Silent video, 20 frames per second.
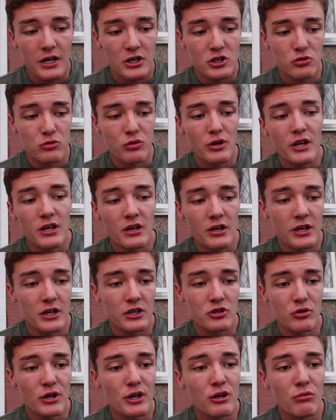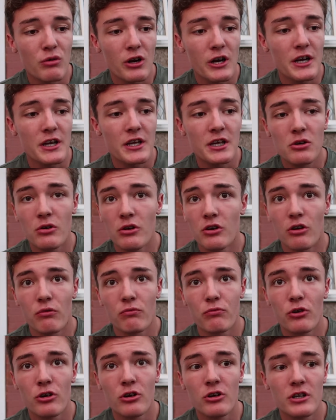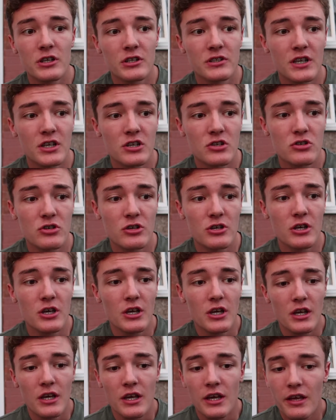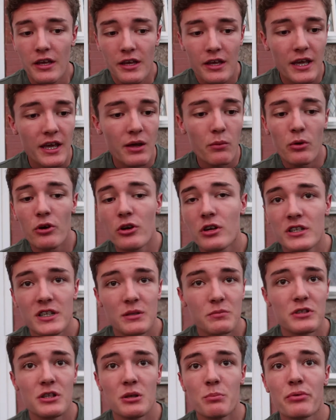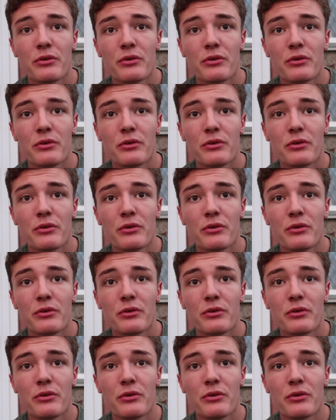trail riding, going off road, etc. It works absolutely